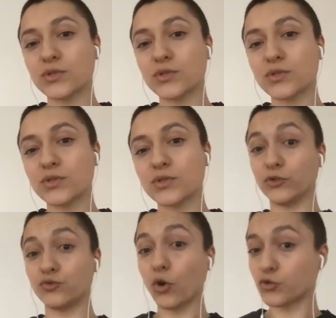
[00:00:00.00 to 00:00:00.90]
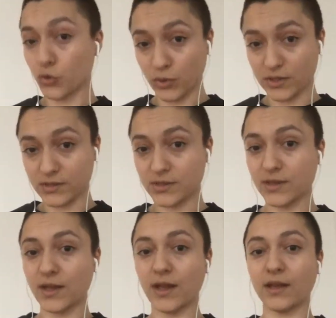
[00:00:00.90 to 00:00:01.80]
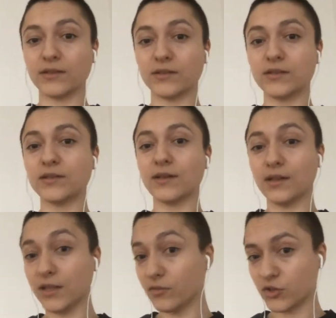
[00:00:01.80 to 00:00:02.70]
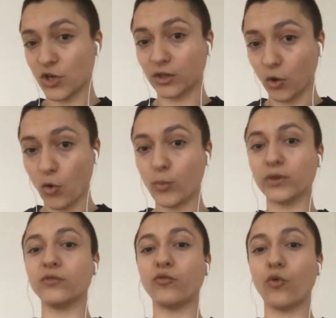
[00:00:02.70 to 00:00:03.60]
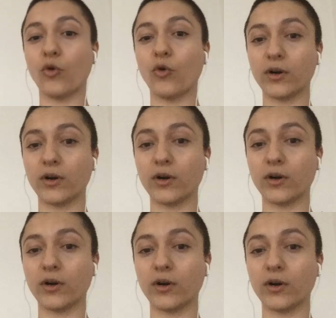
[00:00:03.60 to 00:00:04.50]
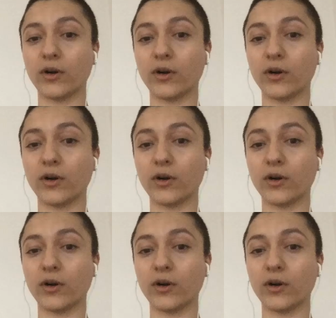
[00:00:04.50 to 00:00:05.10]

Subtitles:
actually withdraw tokens and leave the channel open for future use.